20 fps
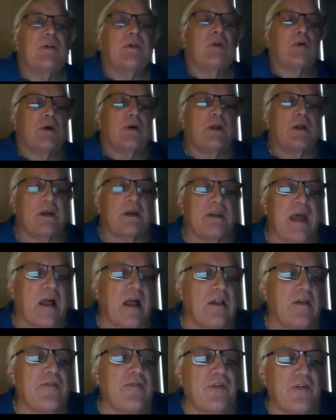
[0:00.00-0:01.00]
learning
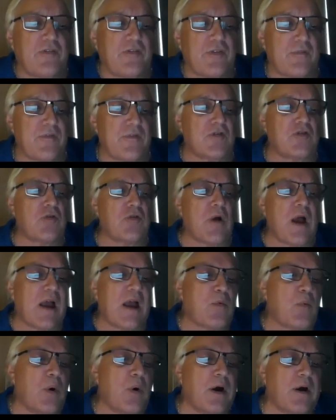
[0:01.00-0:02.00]
analysis of the track.
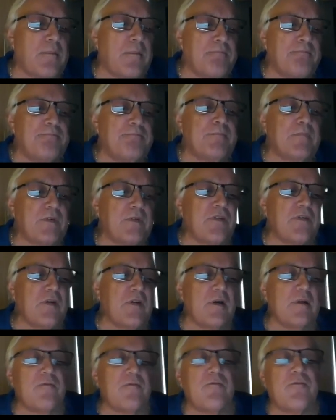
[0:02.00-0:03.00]
Well,
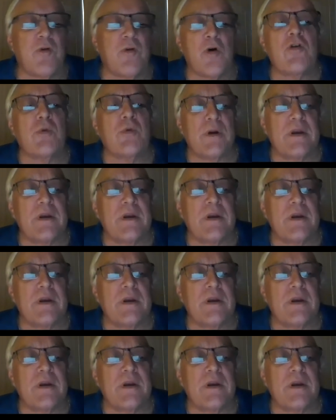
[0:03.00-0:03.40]
further